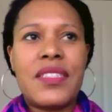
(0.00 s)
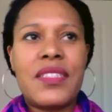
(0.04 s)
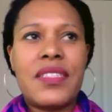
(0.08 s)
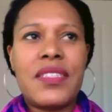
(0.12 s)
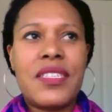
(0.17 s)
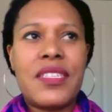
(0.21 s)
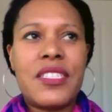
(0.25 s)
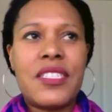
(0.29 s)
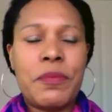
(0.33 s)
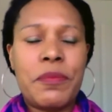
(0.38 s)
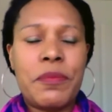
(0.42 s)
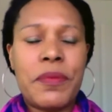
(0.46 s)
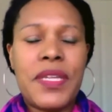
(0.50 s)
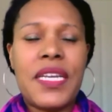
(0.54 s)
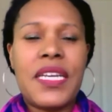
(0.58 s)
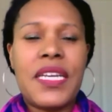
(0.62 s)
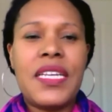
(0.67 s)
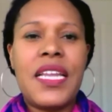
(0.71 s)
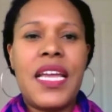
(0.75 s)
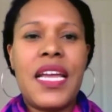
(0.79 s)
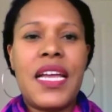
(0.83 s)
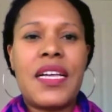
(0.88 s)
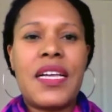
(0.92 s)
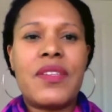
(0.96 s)

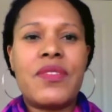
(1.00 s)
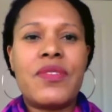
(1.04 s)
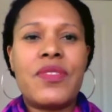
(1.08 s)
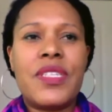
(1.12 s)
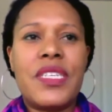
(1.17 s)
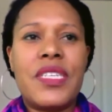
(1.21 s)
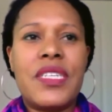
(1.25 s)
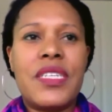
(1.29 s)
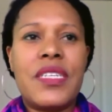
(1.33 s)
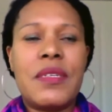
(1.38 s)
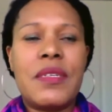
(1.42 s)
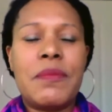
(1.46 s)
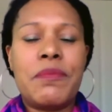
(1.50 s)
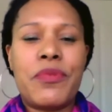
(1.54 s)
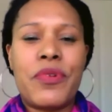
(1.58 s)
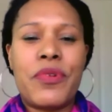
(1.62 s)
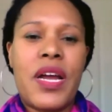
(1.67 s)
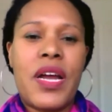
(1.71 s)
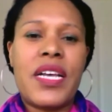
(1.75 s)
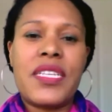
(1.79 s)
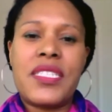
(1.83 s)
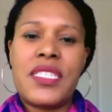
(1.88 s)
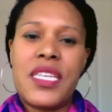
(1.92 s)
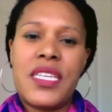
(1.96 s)
explain how the
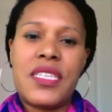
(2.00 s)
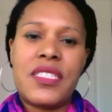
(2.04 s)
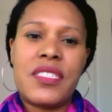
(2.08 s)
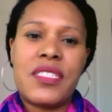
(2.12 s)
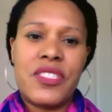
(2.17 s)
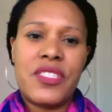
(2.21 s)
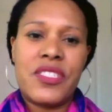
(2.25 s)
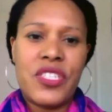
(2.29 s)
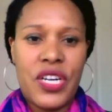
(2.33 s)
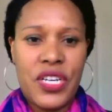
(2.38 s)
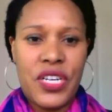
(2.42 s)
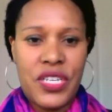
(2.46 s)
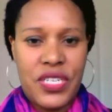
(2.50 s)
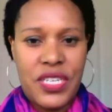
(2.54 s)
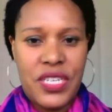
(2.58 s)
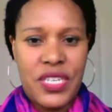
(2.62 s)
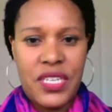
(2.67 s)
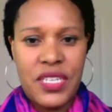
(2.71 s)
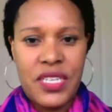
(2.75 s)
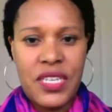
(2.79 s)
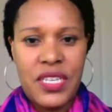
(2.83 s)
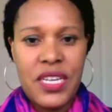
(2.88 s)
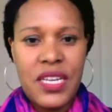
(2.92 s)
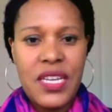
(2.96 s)
process
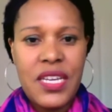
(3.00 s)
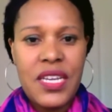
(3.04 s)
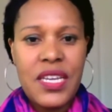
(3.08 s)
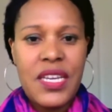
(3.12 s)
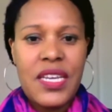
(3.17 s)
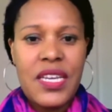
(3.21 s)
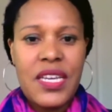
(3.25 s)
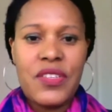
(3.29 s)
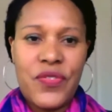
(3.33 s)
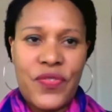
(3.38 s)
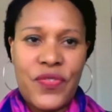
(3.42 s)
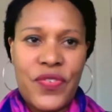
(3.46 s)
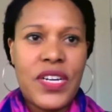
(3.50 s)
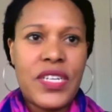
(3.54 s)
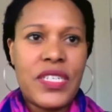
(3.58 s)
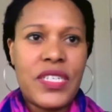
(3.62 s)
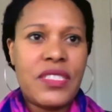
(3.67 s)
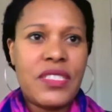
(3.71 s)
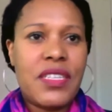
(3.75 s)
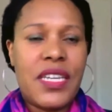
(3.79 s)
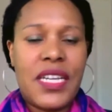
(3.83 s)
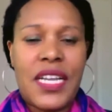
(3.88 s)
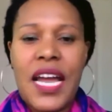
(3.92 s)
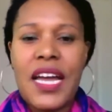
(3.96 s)
started as far
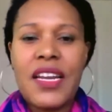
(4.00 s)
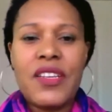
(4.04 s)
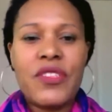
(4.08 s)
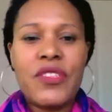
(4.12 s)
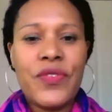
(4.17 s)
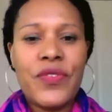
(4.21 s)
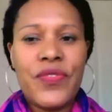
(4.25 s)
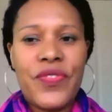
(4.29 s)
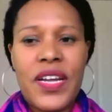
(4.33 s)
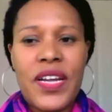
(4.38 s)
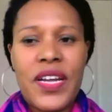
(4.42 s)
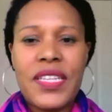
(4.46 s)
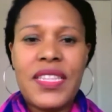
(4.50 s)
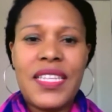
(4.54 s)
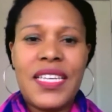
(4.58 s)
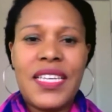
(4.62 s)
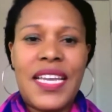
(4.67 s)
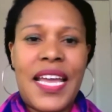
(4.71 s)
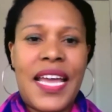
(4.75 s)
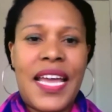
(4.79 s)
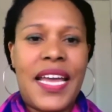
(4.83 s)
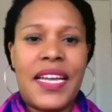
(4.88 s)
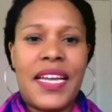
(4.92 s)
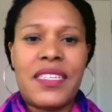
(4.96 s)
as like, how did you find
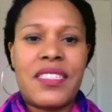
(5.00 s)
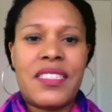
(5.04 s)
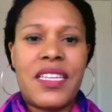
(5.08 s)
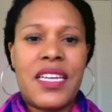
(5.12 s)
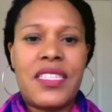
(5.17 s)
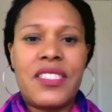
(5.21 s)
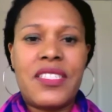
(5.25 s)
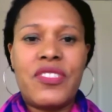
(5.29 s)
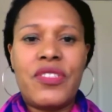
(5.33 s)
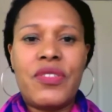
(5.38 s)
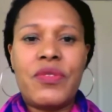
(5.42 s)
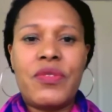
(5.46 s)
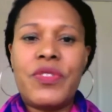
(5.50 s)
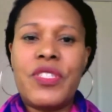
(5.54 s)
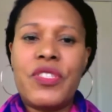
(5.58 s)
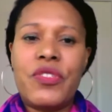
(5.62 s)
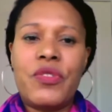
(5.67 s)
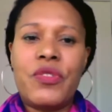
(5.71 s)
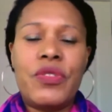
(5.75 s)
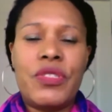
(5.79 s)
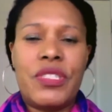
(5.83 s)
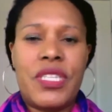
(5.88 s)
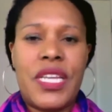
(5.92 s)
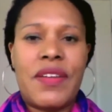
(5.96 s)
the acts? Did you
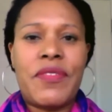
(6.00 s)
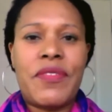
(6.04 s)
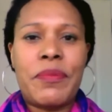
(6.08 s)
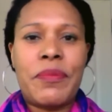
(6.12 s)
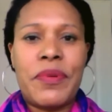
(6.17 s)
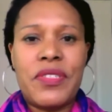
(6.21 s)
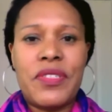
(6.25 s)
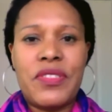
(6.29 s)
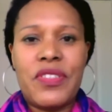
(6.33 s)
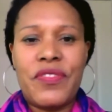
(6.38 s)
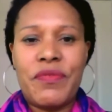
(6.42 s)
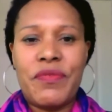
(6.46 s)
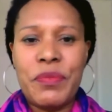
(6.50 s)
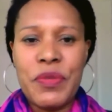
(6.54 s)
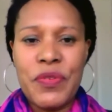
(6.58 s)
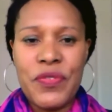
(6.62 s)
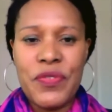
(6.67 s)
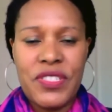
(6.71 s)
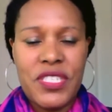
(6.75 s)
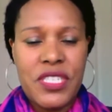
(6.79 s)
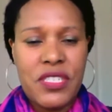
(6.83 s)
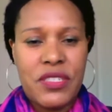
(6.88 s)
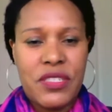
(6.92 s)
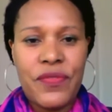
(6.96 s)
just have a bunch of
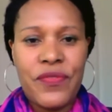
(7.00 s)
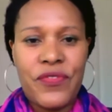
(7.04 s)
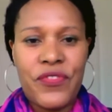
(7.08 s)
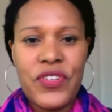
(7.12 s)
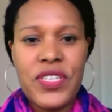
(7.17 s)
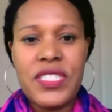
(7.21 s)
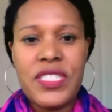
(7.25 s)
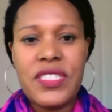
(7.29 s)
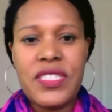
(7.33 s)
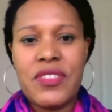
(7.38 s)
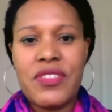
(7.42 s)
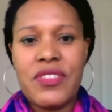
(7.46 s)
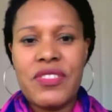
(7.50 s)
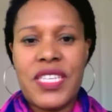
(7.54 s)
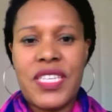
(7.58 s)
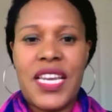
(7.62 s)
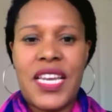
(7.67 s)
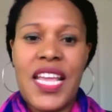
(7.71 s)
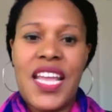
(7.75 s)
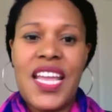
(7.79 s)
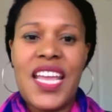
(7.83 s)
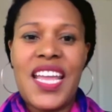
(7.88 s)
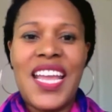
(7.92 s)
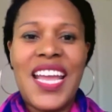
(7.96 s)
musician friends and you
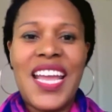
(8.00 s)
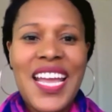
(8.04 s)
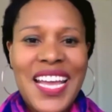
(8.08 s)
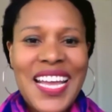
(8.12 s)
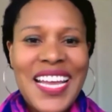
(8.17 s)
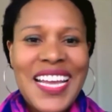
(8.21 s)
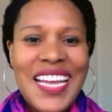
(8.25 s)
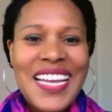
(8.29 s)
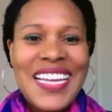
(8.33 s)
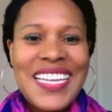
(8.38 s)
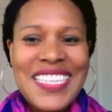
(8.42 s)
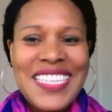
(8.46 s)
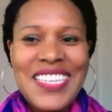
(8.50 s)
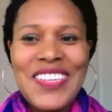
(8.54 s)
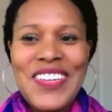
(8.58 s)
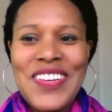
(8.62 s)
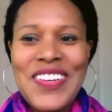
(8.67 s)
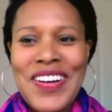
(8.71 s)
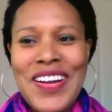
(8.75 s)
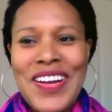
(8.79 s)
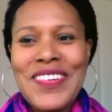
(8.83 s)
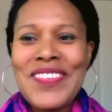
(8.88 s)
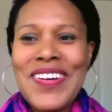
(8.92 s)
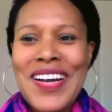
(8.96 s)
said, hey, you know,
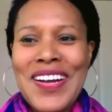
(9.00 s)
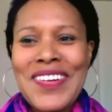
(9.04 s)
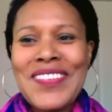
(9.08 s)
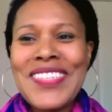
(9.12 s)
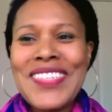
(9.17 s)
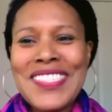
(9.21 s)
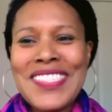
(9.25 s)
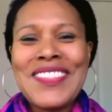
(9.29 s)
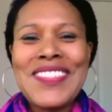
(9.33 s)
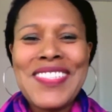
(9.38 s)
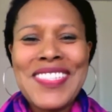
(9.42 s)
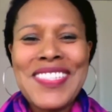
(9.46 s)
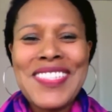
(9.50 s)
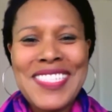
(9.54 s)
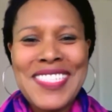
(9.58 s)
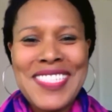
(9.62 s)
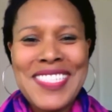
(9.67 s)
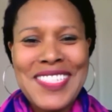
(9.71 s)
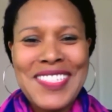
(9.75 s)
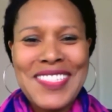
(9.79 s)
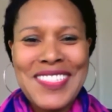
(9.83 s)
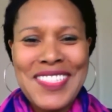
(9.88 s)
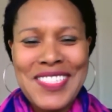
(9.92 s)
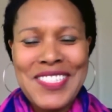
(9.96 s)
I want to do
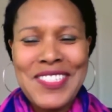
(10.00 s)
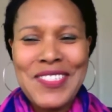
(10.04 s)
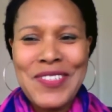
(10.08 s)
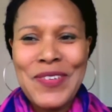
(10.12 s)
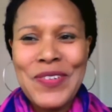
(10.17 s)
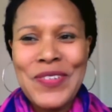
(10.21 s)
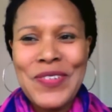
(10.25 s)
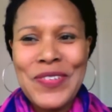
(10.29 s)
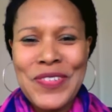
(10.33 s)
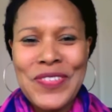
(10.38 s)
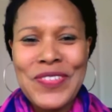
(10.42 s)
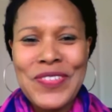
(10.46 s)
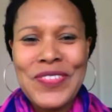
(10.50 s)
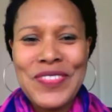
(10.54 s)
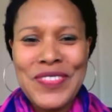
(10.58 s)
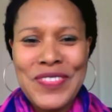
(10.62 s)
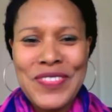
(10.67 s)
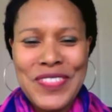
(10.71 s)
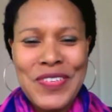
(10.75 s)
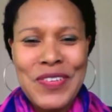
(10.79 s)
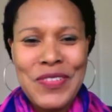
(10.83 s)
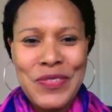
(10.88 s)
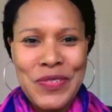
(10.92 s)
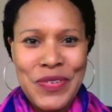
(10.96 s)
this cool,
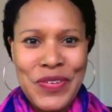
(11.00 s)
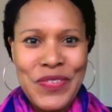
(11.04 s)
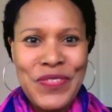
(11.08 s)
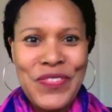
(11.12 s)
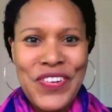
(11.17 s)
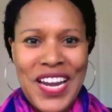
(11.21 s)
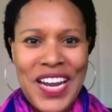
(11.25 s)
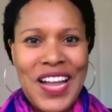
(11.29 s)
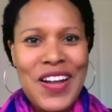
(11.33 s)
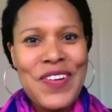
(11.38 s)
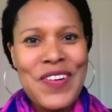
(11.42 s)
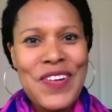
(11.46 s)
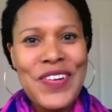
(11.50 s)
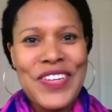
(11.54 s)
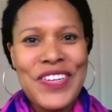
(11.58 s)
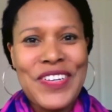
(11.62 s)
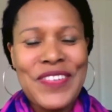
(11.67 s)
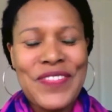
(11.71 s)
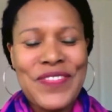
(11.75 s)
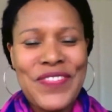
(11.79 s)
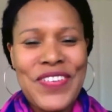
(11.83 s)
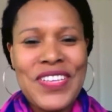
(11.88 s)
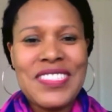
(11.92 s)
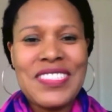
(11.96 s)
you know,
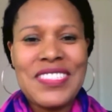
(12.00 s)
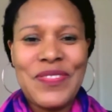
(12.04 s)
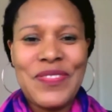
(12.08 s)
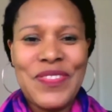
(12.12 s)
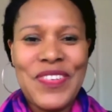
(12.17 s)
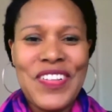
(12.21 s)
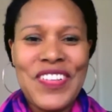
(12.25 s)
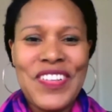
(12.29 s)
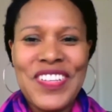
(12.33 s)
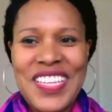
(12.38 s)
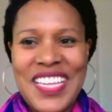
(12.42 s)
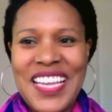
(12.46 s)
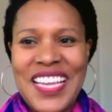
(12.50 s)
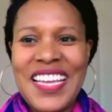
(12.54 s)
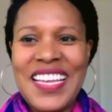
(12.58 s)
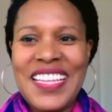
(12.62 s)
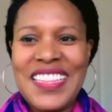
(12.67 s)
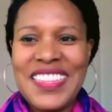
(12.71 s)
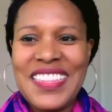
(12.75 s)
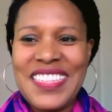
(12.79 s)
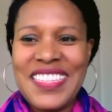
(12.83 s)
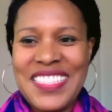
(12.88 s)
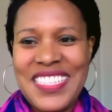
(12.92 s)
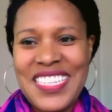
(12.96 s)
24-hour festival.
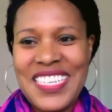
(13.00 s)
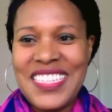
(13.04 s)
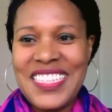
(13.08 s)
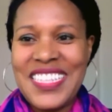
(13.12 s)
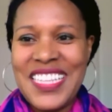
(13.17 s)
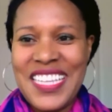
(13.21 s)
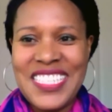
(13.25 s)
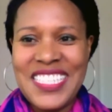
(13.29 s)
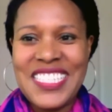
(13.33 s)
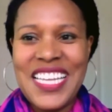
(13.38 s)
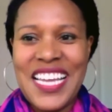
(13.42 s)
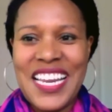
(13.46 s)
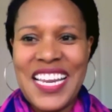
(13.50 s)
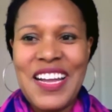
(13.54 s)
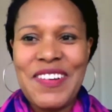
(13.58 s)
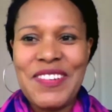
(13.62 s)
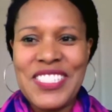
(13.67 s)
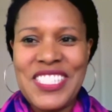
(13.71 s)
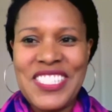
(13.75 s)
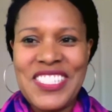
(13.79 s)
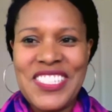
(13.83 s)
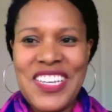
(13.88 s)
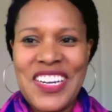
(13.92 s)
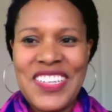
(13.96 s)
And is that how
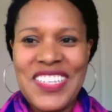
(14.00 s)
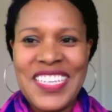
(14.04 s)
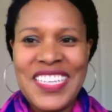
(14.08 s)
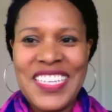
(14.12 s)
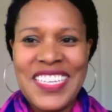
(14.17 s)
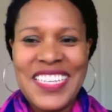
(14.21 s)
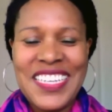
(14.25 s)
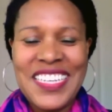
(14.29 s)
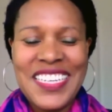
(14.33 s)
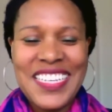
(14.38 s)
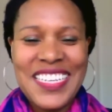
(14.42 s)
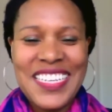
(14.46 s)
it started?